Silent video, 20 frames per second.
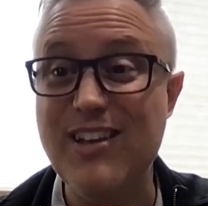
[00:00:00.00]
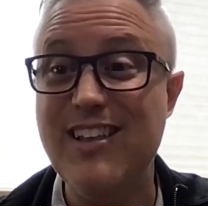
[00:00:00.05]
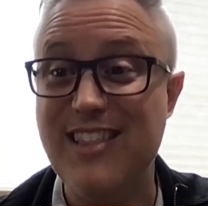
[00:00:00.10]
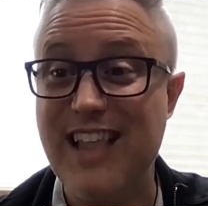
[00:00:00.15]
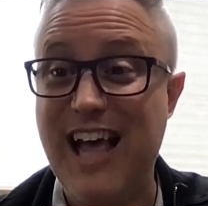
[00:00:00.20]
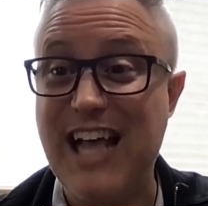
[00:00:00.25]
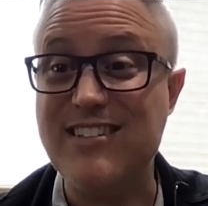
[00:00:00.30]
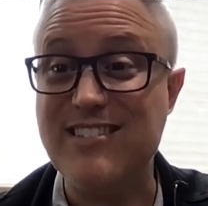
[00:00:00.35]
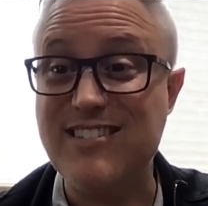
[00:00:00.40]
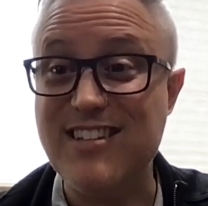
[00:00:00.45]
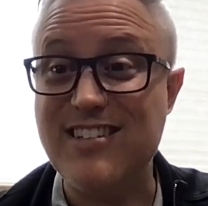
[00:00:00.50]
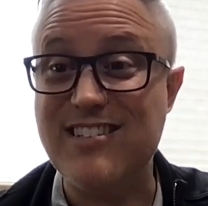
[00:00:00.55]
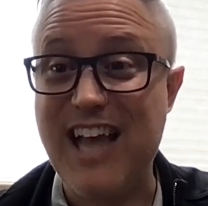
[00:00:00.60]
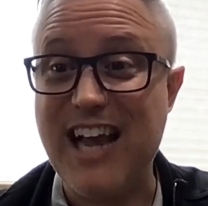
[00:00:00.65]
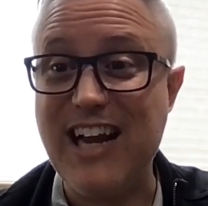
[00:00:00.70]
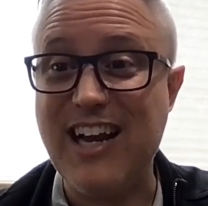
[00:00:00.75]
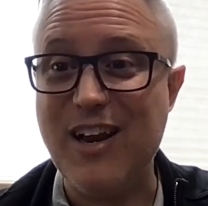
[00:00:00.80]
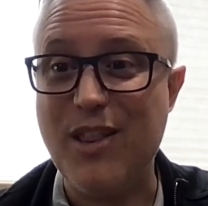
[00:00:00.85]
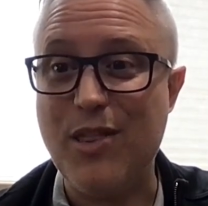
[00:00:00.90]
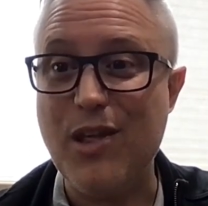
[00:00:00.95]
That's the
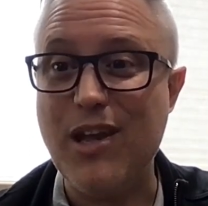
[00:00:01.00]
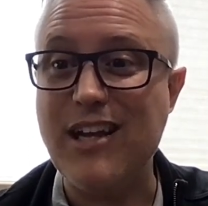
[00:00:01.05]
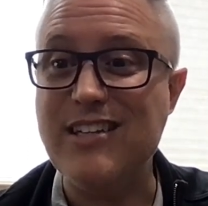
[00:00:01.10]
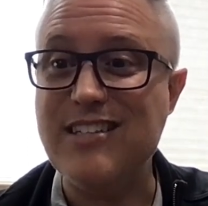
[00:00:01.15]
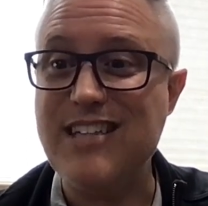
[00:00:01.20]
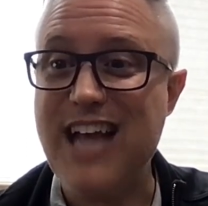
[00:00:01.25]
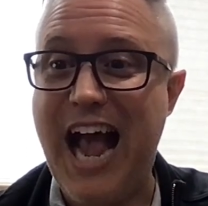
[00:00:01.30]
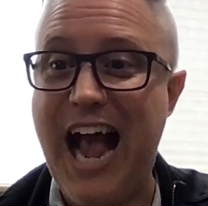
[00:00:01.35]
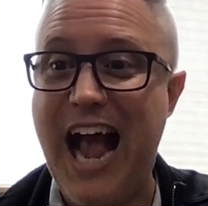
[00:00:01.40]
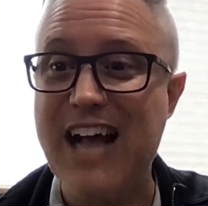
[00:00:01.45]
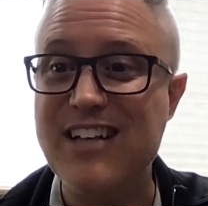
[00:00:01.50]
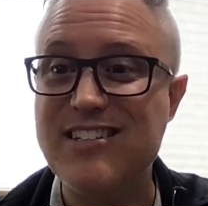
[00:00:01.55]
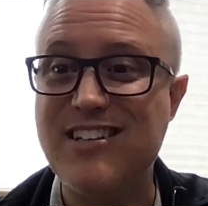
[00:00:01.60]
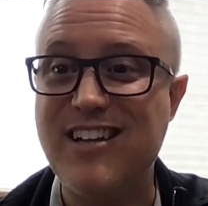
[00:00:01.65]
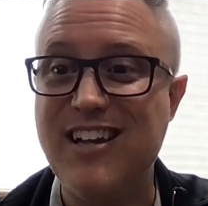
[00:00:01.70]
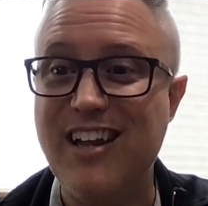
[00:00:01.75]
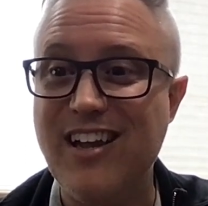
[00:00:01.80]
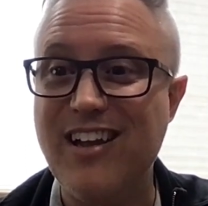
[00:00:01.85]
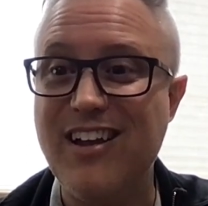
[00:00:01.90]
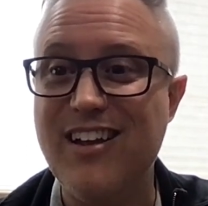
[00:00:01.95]
second thing is
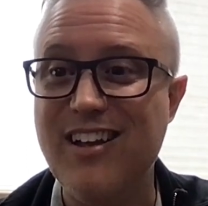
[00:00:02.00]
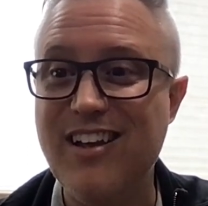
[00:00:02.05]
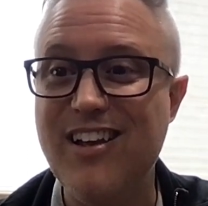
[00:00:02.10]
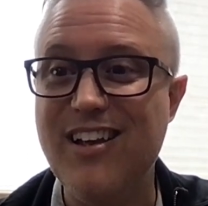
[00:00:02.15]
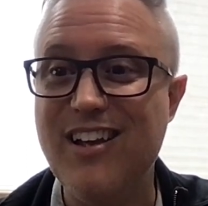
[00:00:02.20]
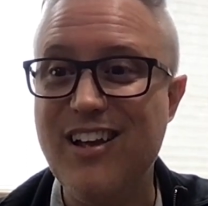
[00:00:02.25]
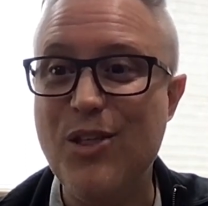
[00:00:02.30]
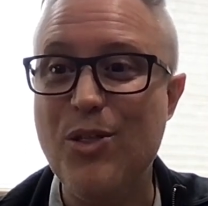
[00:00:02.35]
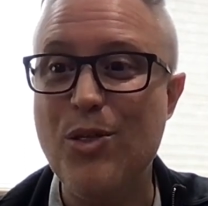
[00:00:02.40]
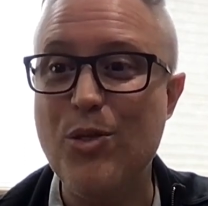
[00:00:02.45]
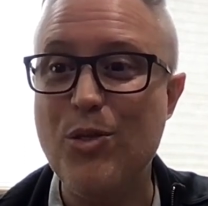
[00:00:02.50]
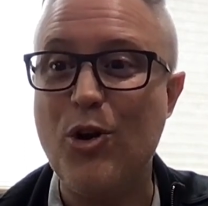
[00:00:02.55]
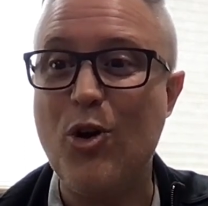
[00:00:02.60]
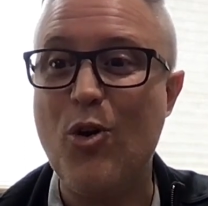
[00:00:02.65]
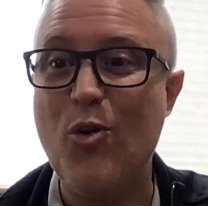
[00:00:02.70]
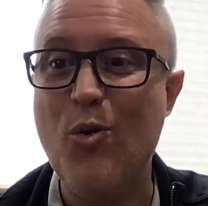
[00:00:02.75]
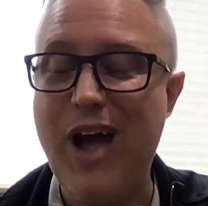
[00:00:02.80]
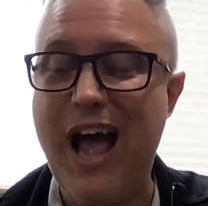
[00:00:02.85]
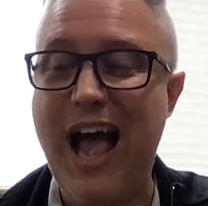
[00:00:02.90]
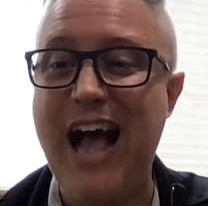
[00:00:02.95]
asking the
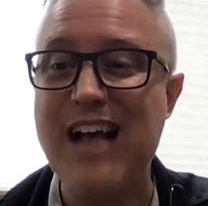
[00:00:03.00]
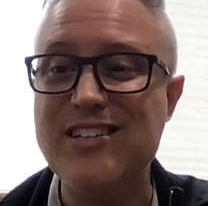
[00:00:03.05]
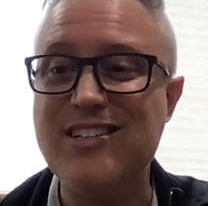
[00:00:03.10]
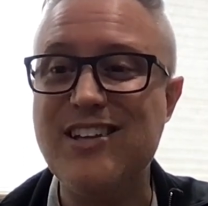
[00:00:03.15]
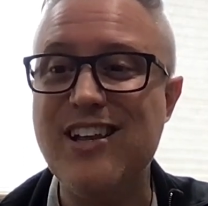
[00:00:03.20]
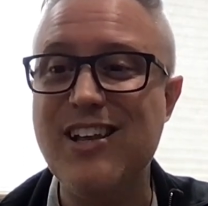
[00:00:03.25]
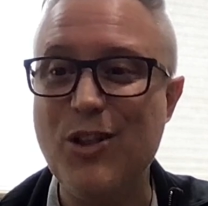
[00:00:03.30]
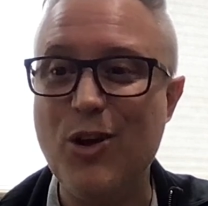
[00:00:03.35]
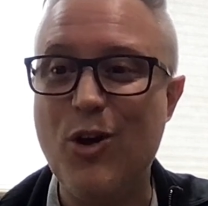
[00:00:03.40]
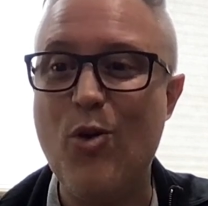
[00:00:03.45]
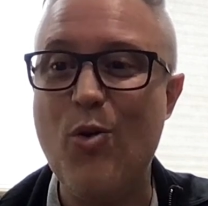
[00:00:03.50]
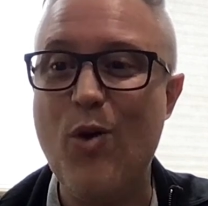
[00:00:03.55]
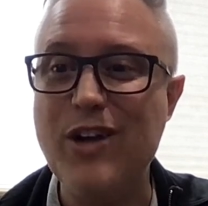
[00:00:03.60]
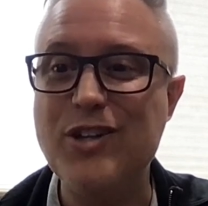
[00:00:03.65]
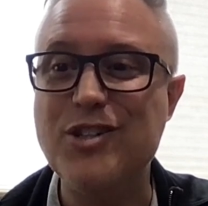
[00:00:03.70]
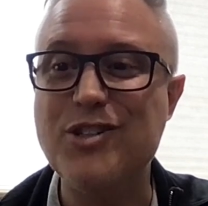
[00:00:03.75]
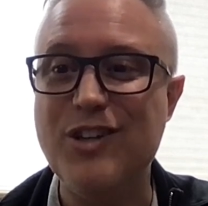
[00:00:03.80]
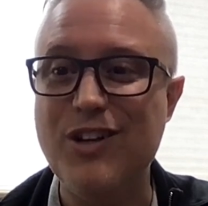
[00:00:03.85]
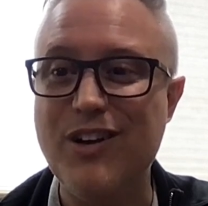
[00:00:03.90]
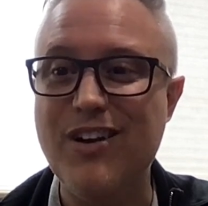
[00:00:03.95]
asking the
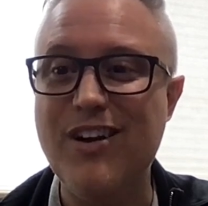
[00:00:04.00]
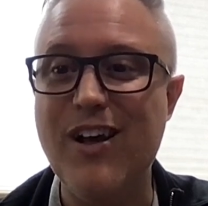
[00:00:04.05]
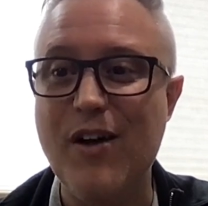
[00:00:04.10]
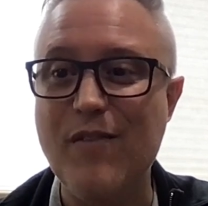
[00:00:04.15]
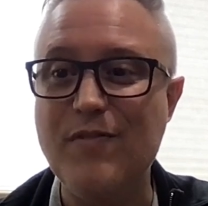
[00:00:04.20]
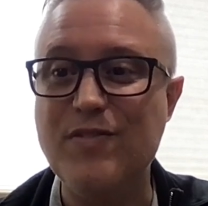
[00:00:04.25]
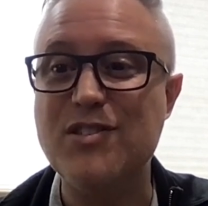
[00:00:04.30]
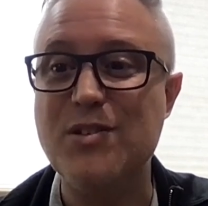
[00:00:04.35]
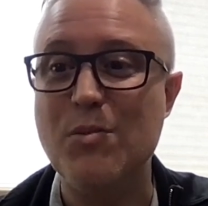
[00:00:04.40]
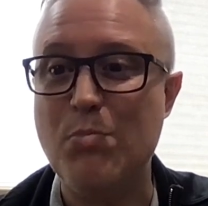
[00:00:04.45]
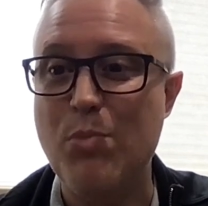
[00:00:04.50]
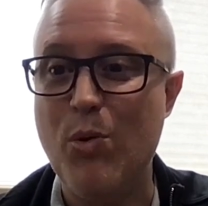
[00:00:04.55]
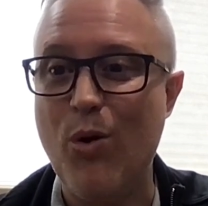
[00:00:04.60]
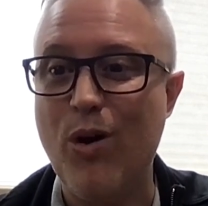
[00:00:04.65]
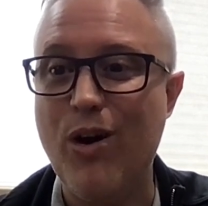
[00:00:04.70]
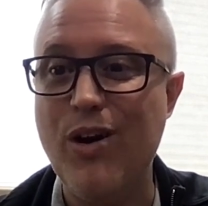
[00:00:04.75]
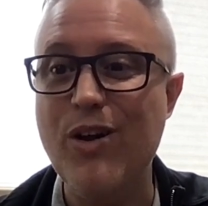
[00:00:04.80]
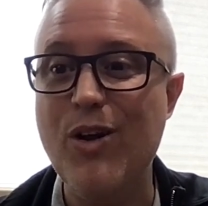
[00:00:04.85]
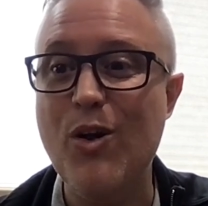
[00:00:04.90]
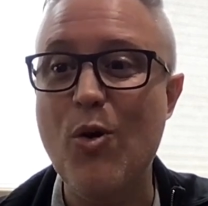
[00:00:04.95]
question of
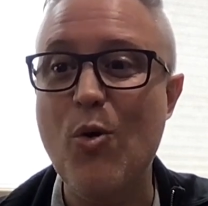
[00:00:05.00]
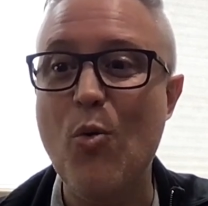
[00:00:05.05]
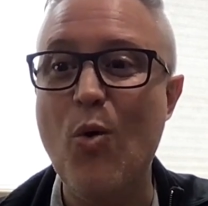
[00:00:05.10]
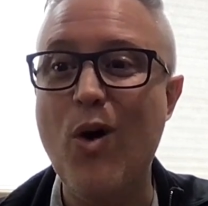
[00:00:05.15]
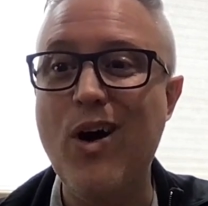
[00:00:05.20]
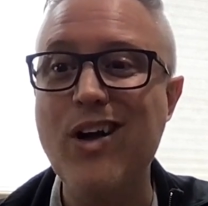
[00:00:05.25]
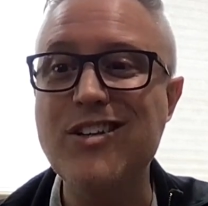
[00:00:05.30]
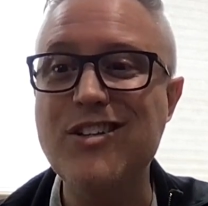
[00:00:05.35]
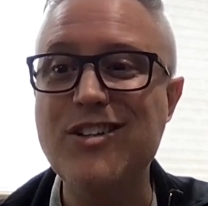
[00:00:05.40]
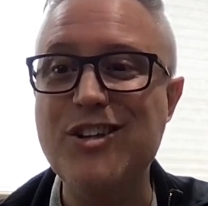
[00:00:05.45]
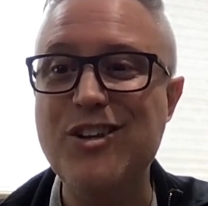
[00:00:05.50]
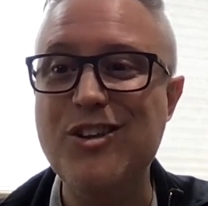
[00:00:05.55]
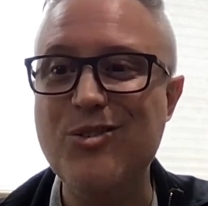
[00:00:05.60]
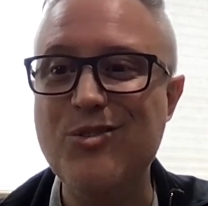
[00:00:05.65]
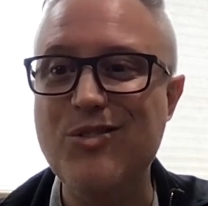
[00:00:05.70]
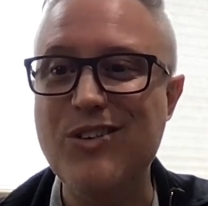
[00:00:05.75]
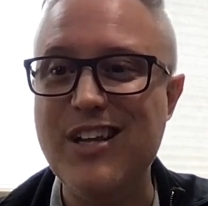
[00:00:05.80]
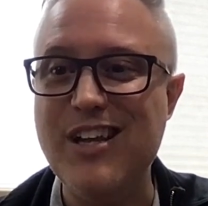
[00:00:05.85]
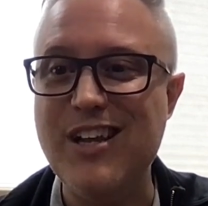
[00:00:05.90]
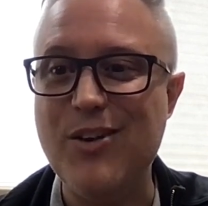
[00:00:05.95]
support. What do you
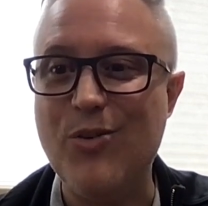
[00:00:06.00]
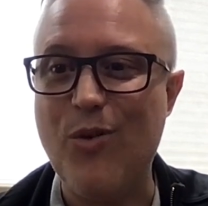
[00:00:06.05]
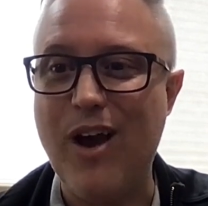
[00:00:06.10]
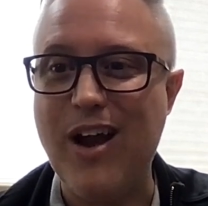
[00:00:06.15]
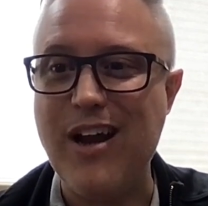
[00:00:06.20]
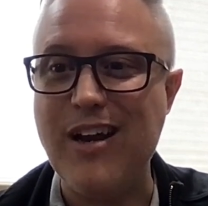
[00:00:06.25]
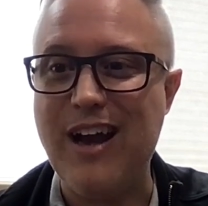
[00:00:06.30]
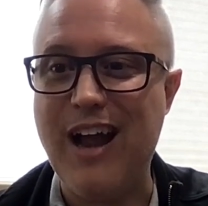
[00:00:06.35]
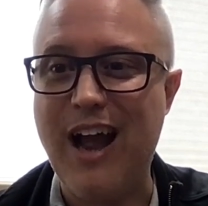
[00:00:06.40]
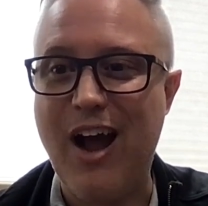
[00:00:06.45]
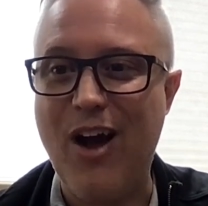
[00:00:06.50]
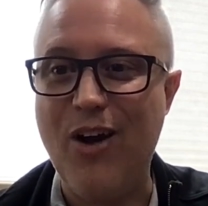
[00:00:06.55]
need right now?